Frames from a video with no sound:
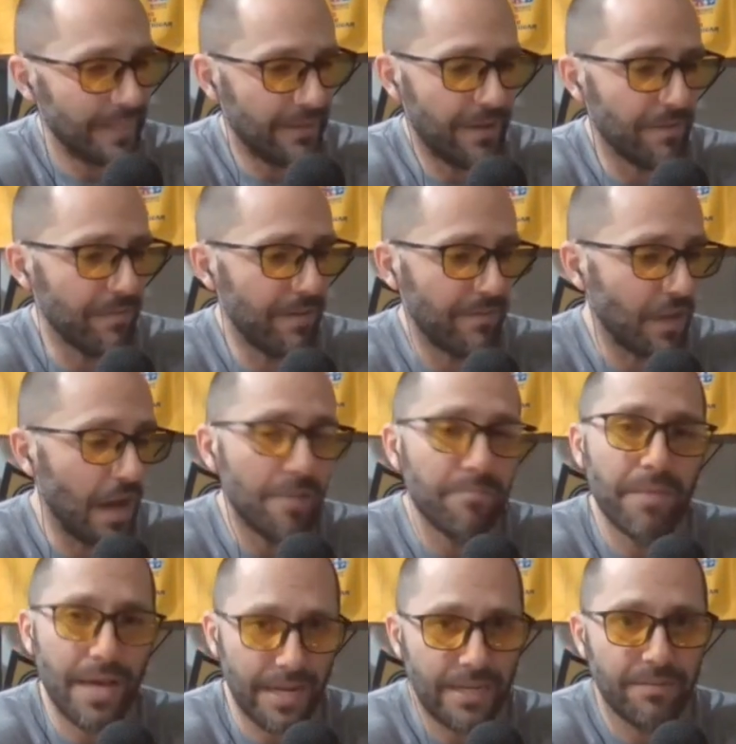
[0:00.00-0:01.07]
Not
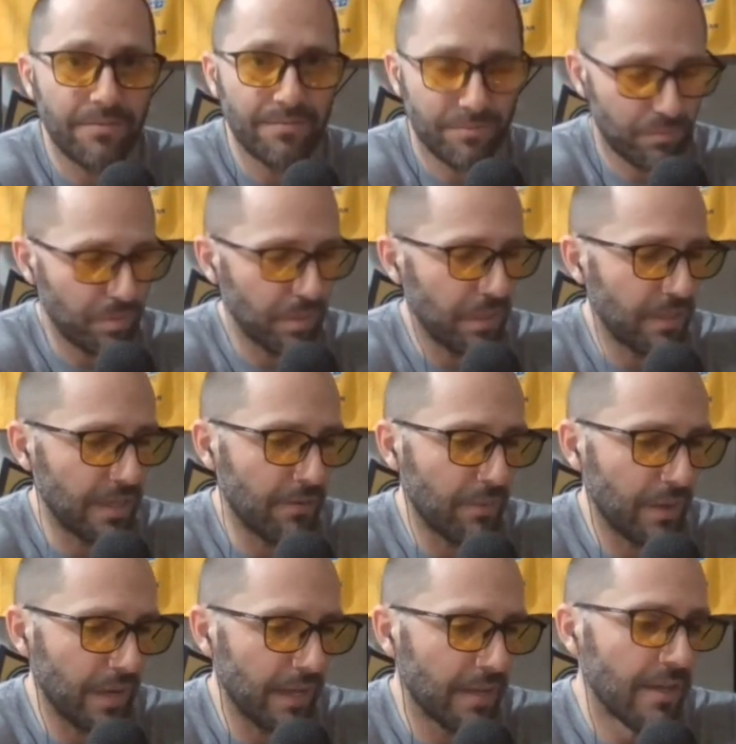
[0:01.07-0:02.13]
many, put it that
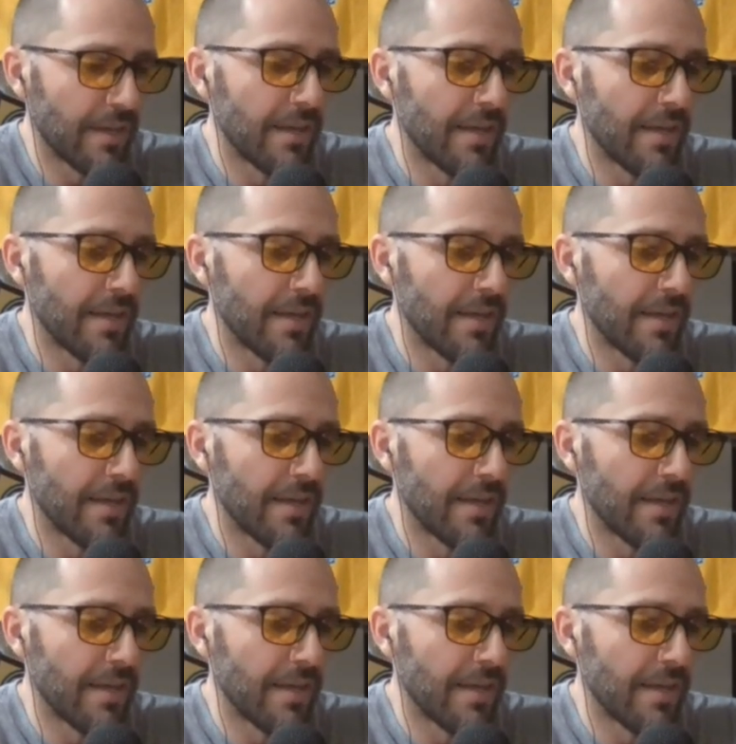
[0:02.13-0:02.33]
way.